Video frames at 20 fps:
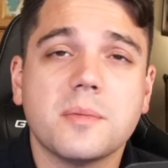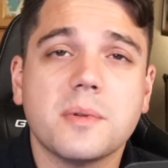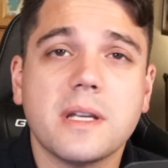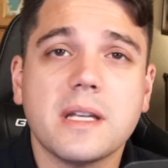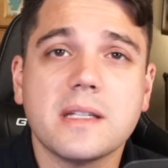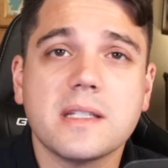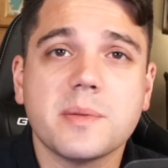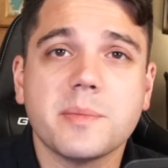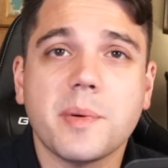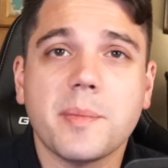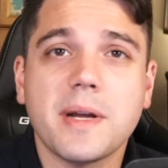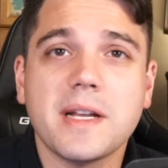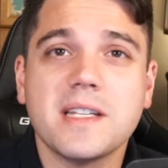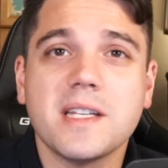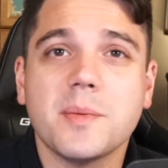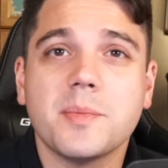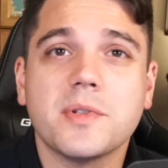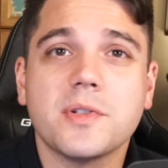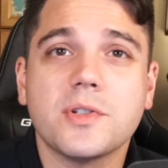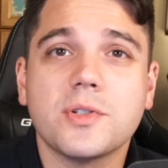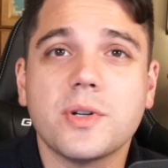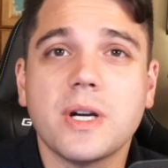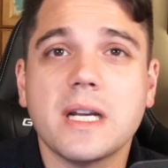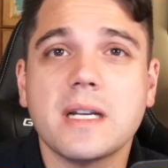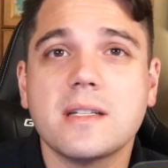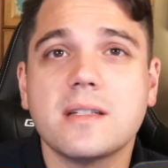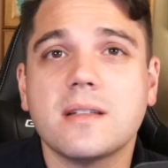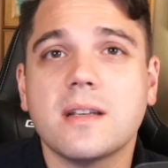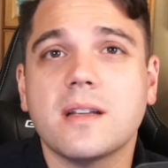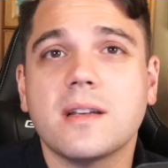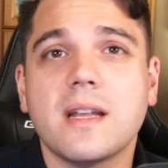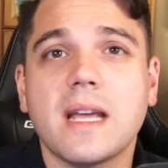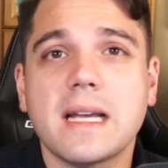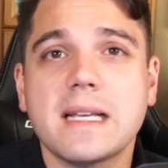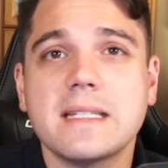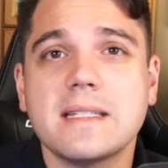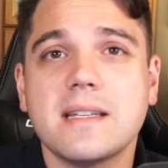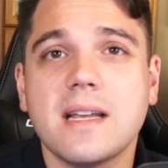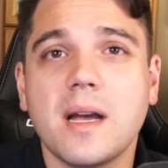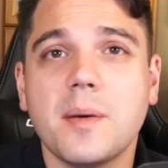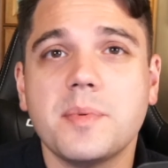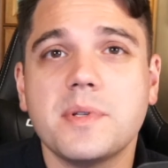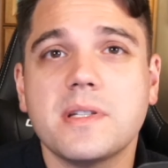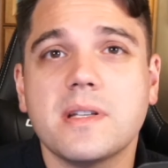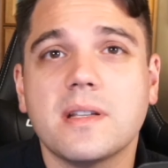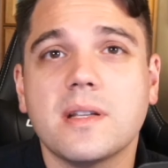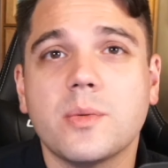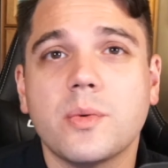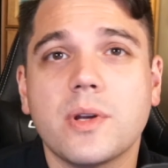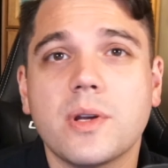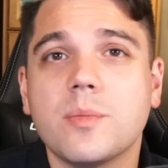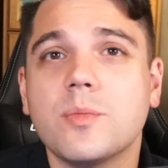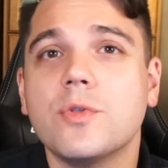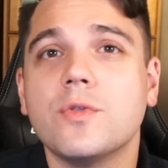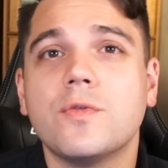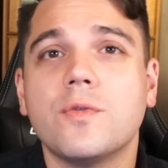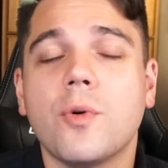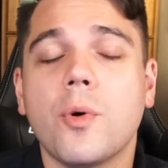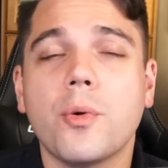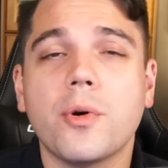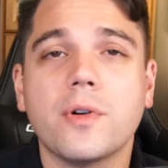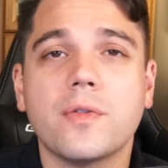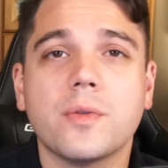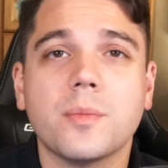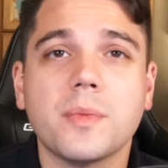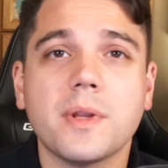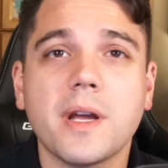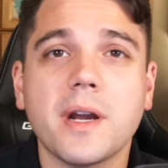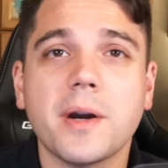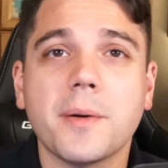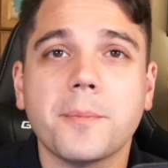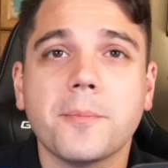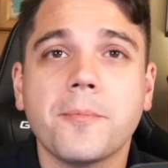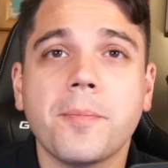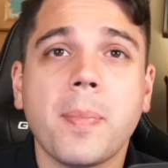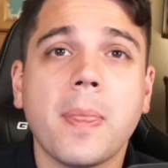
get some of my tips and tricks and next steps, and then we can move forward from there.